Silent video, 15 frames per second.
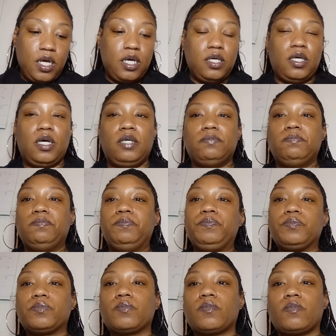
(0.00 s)
Um,
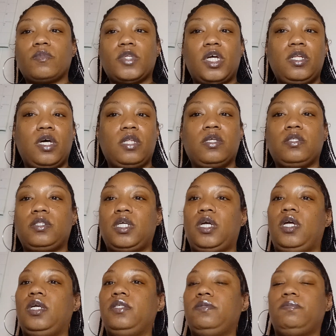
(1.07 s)
another
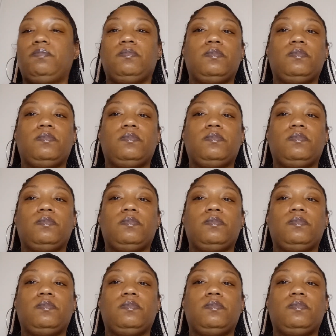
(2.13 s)
thing,